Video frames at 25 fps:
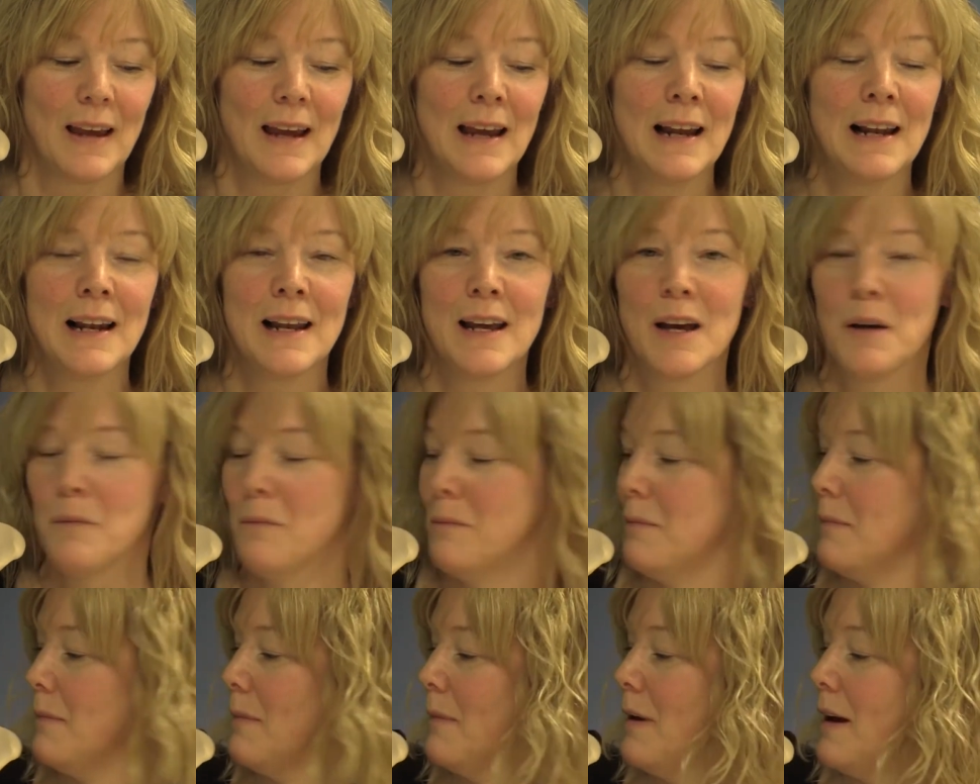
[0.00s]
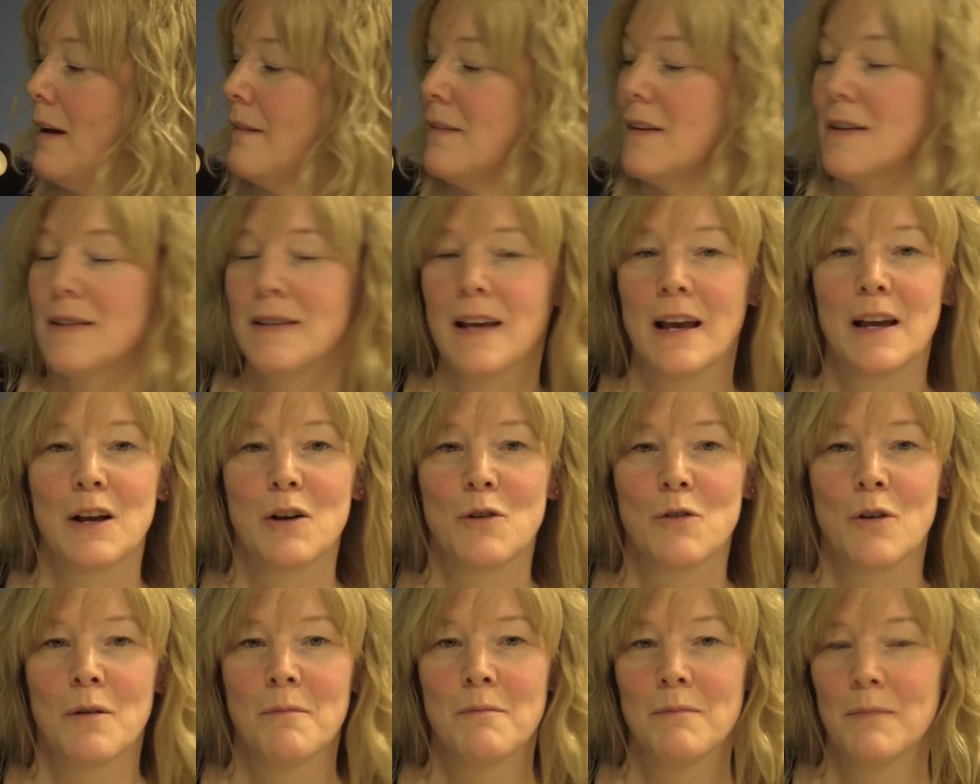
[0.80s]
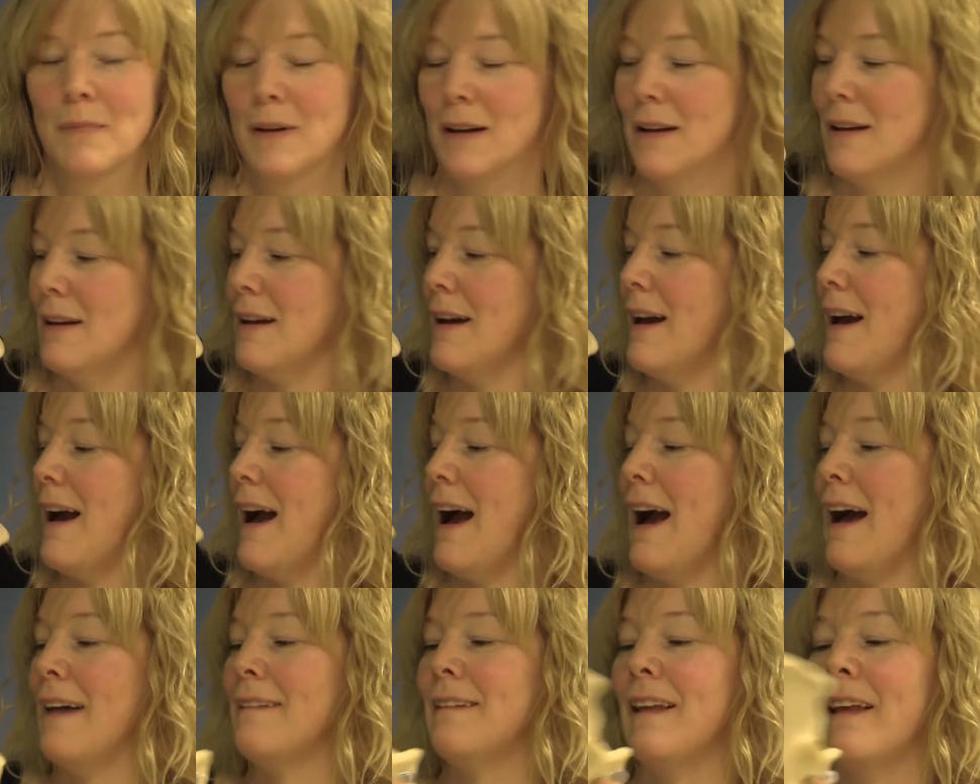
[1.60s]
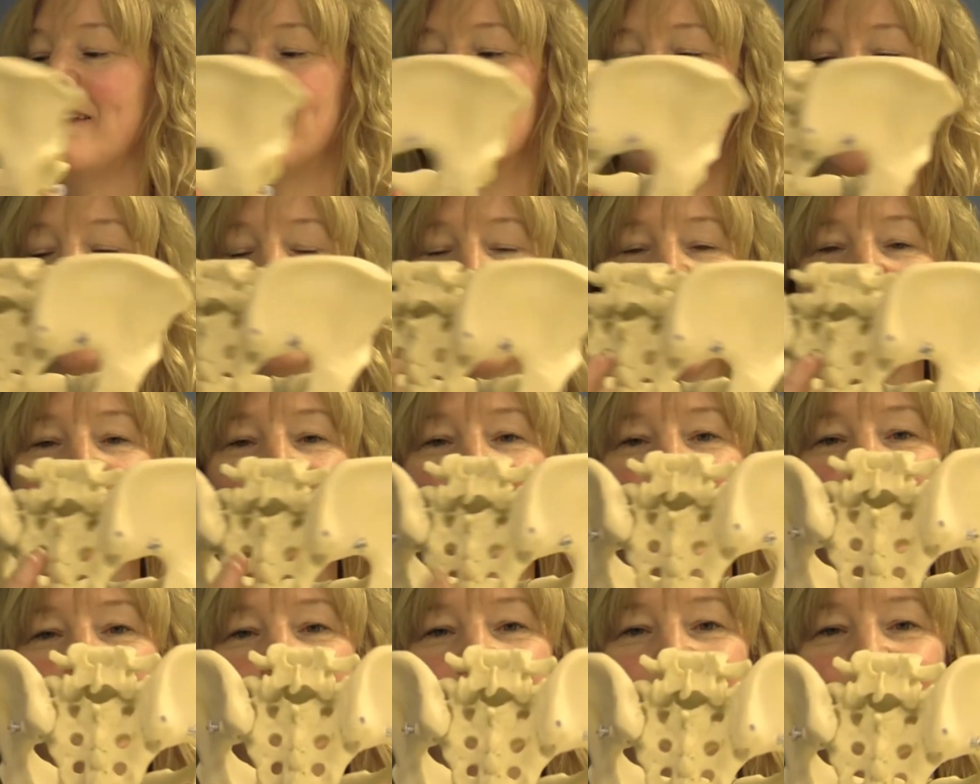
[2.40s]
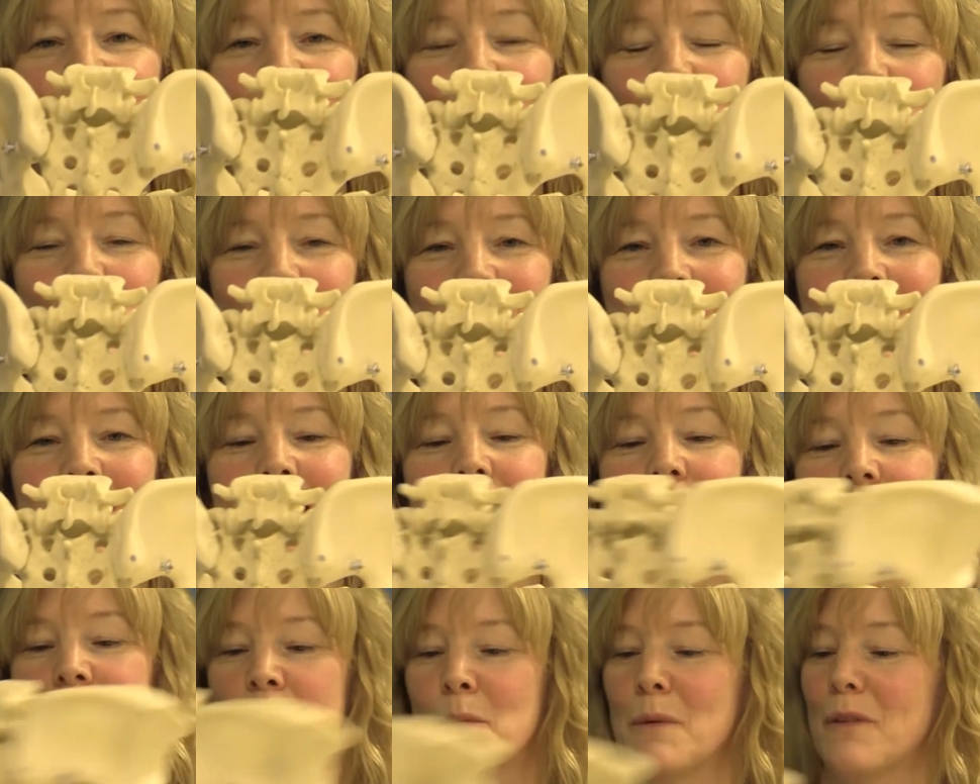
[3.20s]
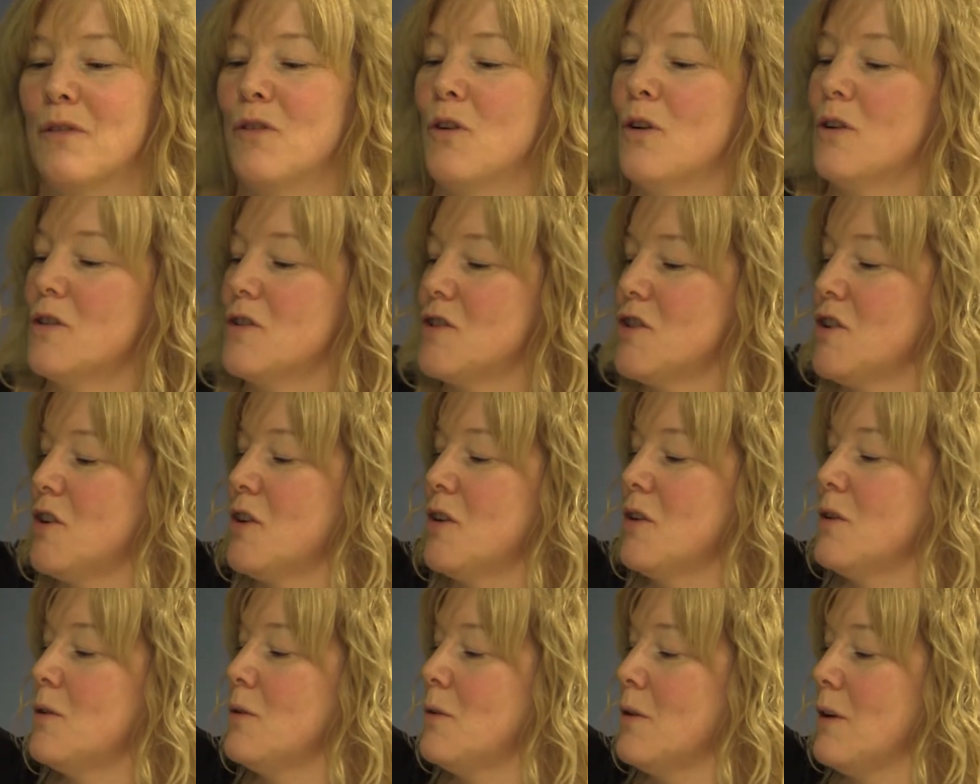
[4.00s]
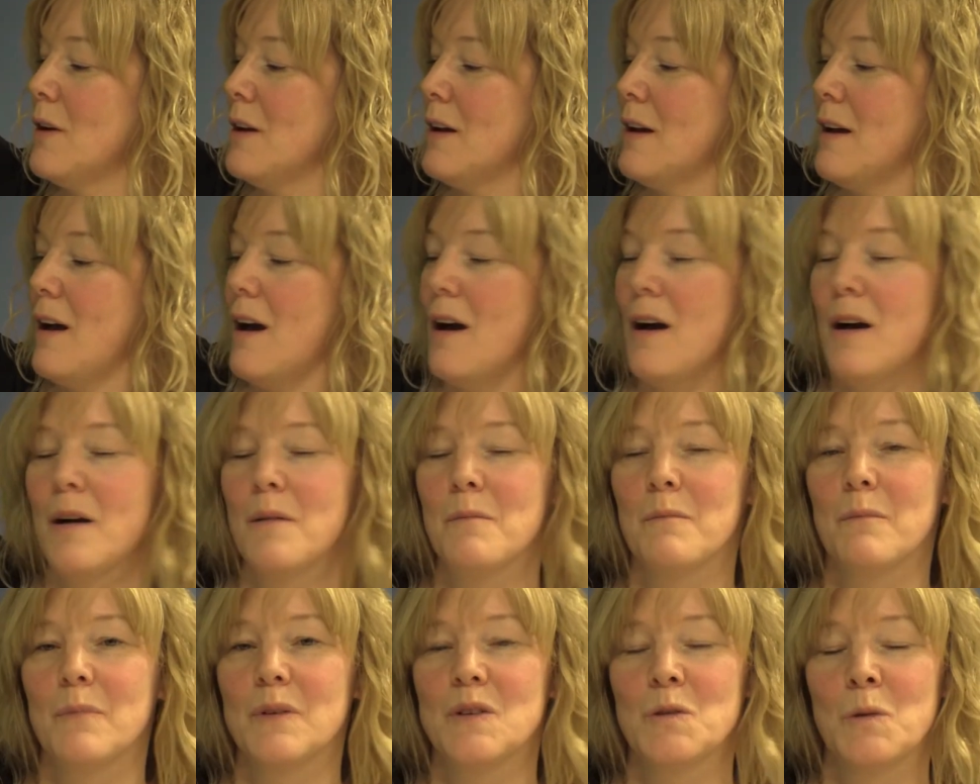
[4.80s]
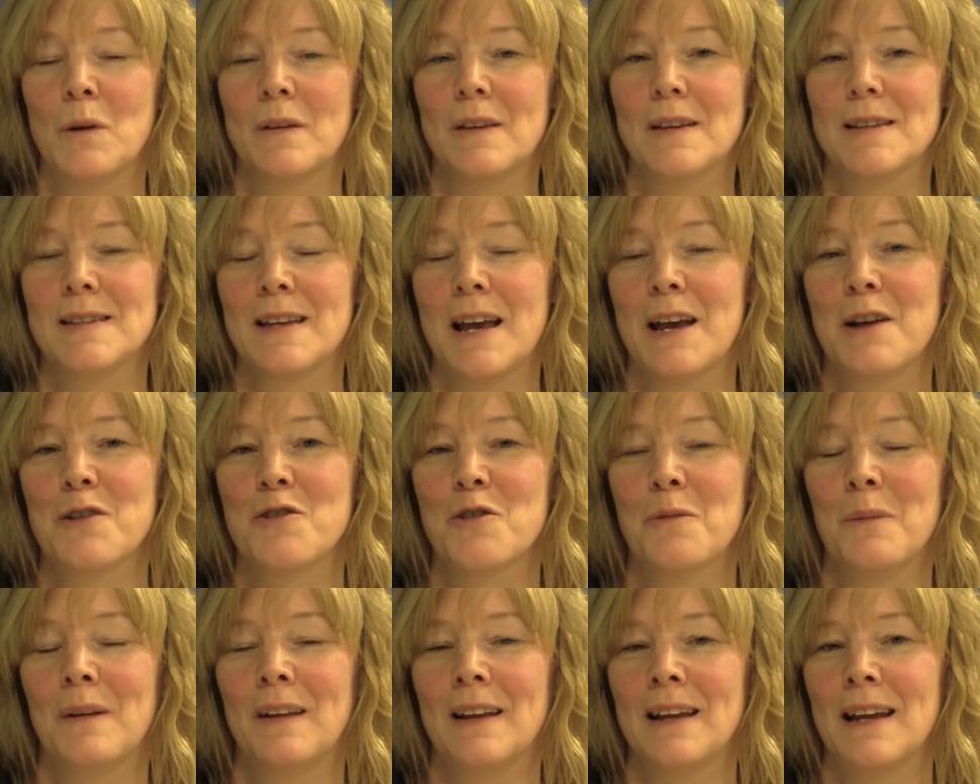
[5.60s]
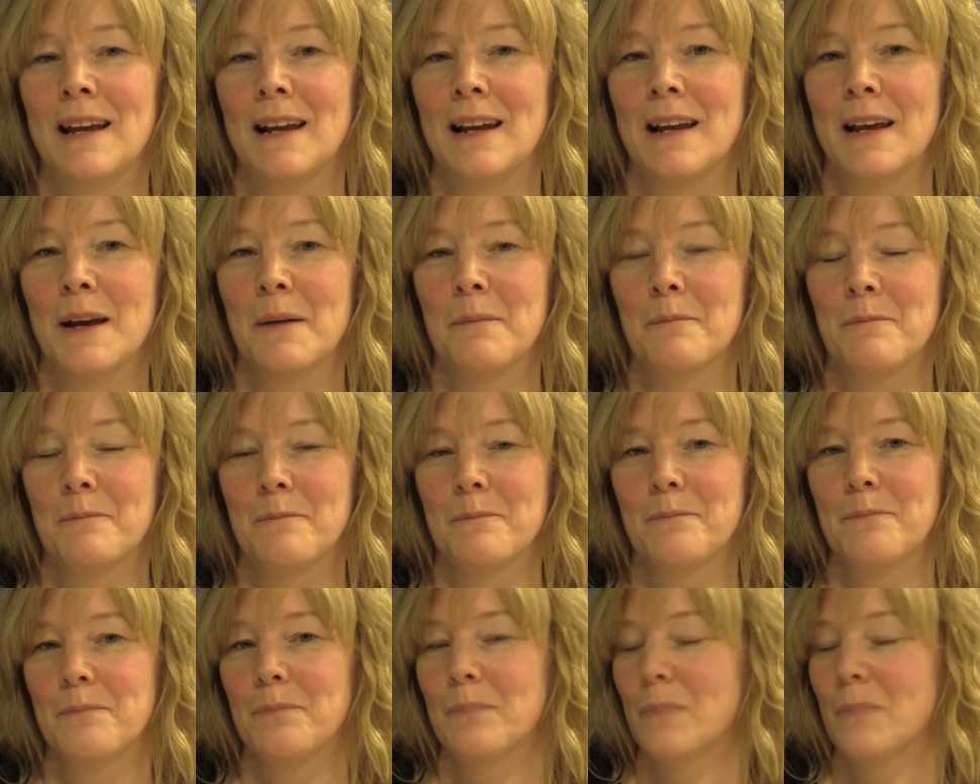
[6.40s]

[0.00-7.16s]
ilium and the sacrum, and then the sacrum and the coccyx. So we've got two between the sacrum and the ilium,